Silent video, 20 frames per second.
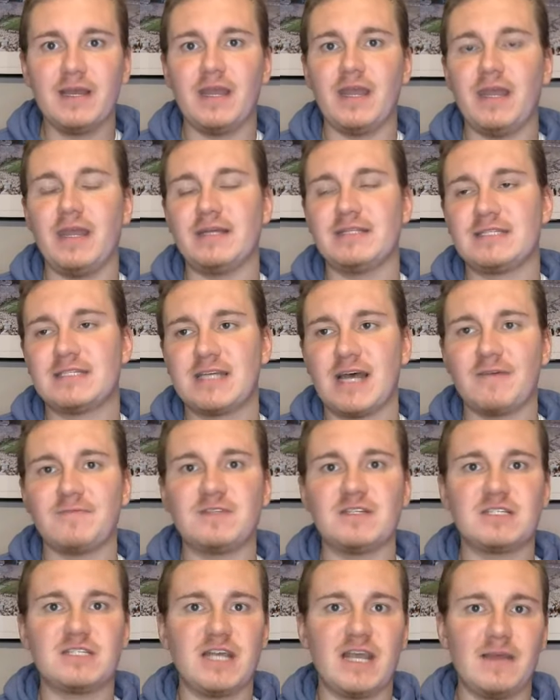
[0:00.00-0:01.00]
It's
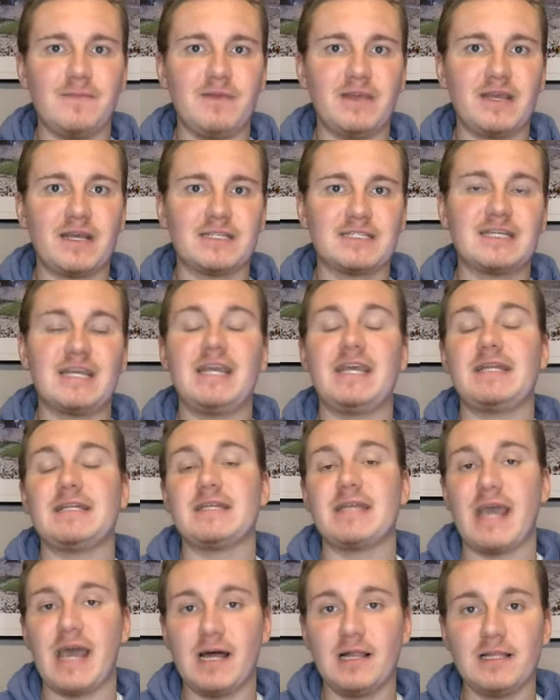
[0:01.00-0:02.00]
tough to say, because
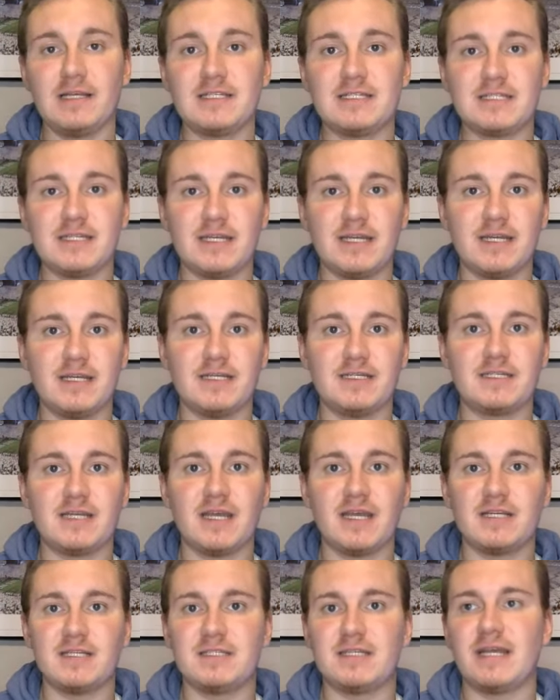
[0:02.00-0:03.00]
Keaton Ellis is
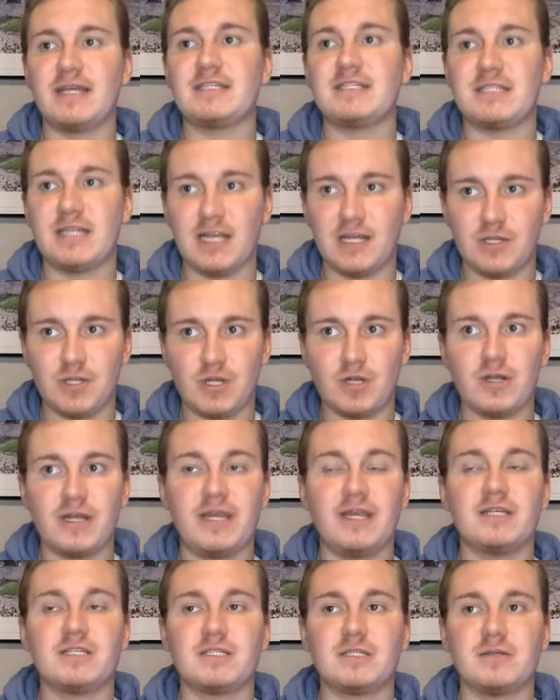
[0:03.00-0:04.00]
a senior.
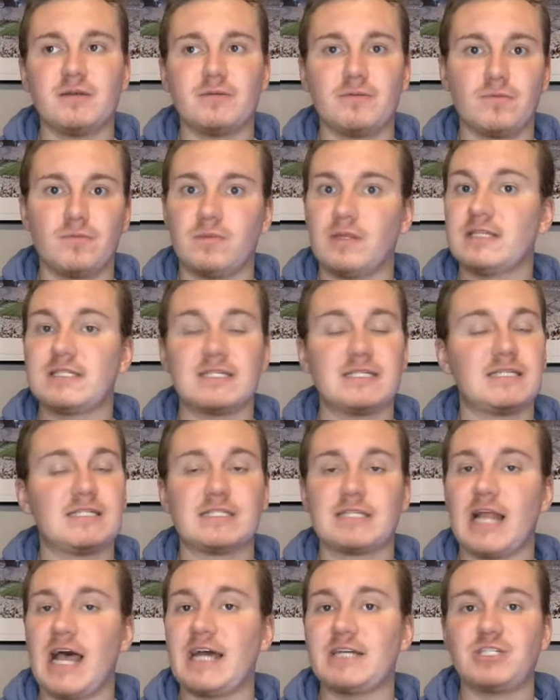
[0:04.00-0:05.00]
He's this is
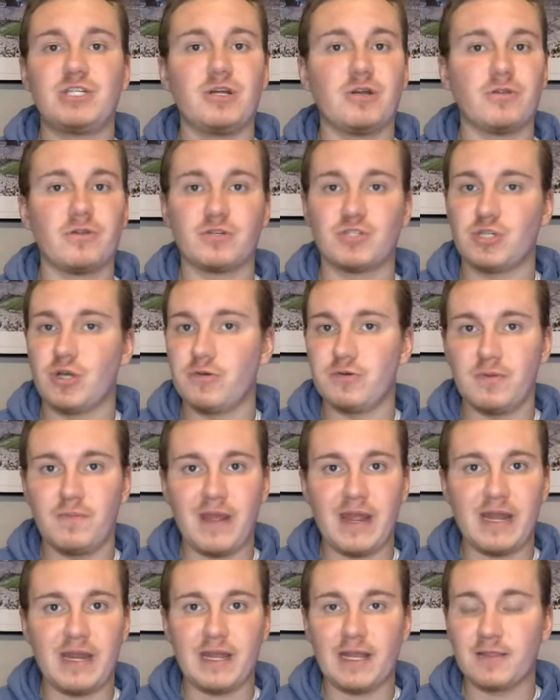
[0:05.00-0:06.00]
his last year. There's no
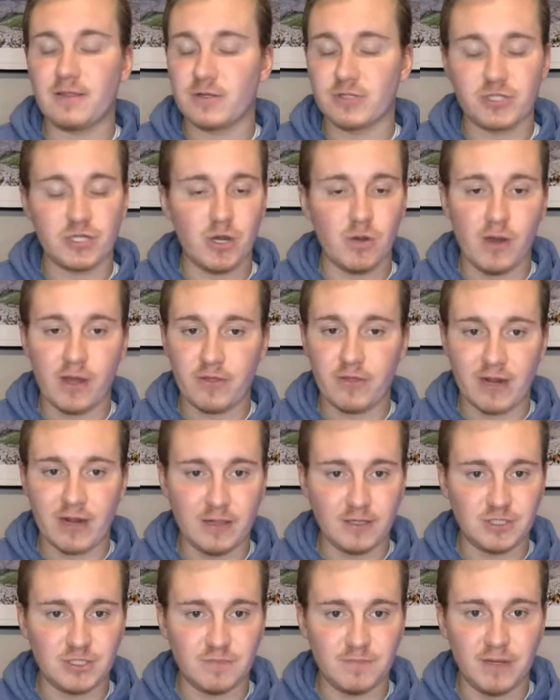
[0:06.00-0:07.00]
debating it. There's no other
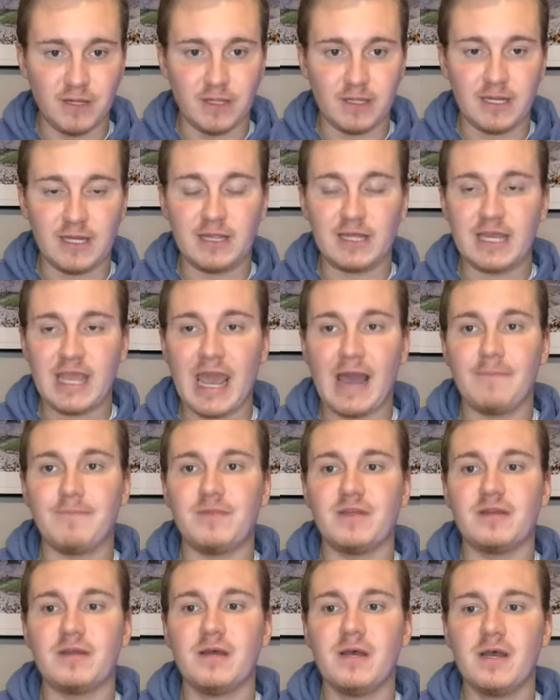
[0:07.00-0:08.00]
eligibility. The
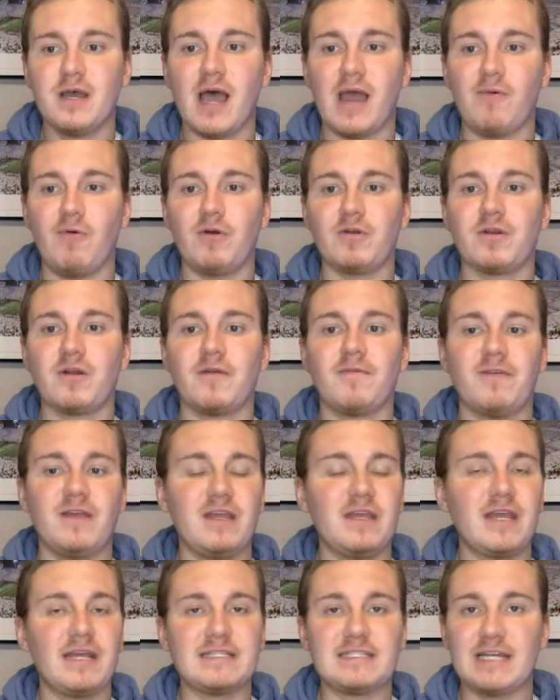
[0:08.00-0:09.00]
captain, I wonder if
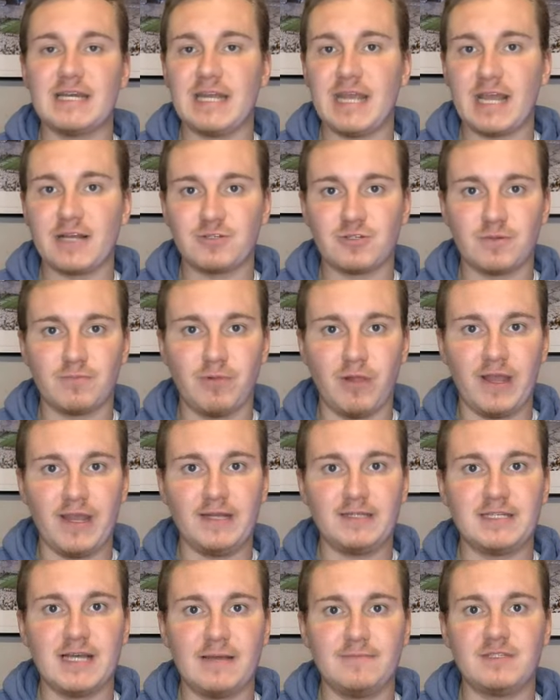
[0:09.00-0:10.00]
he gets any extra
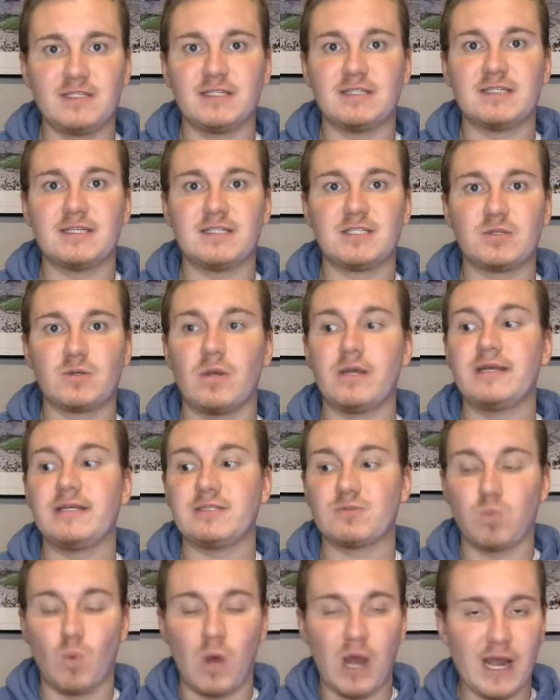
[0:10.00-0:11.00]
playing time since
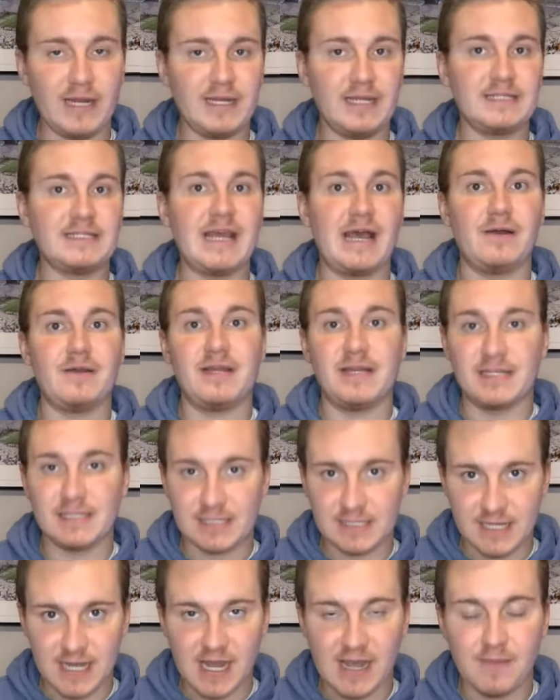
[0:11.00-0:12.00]
he's winding down
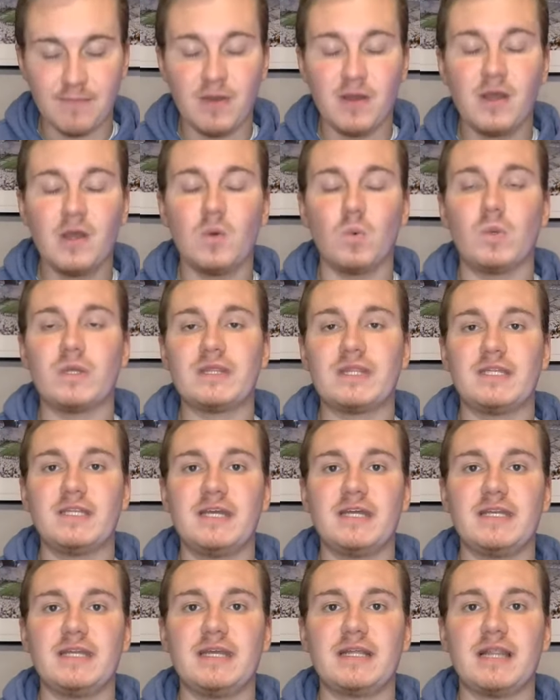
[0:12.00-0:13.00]
his time with the
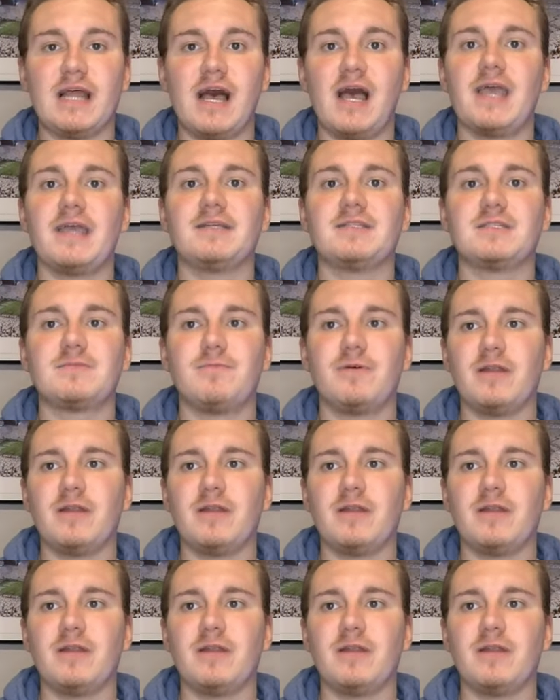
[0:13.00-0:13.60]
Nittany Lions.